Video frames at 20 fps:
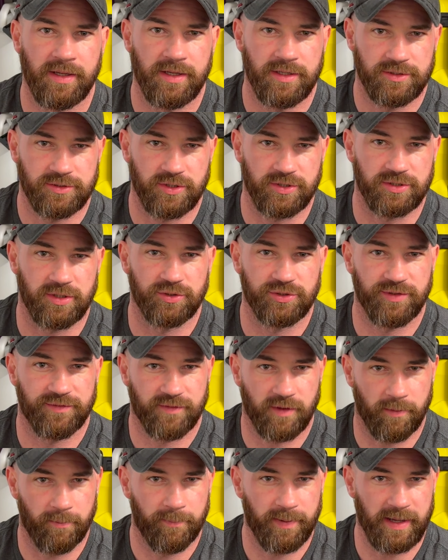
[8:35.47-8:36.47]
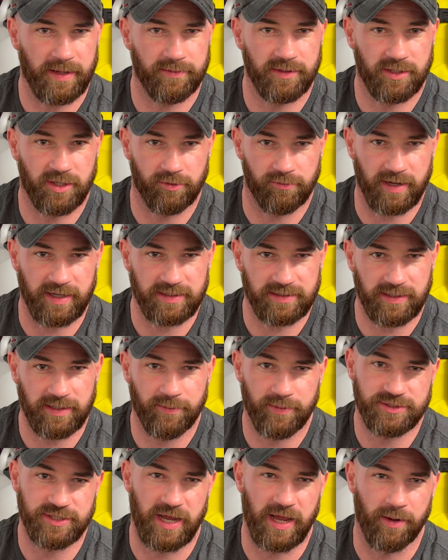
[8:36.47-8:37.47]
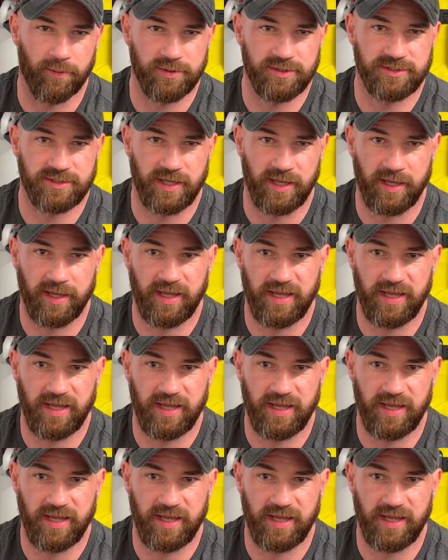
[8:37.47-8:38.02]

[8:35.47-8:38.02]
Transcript: So as long as you've compounded correctly, which I would say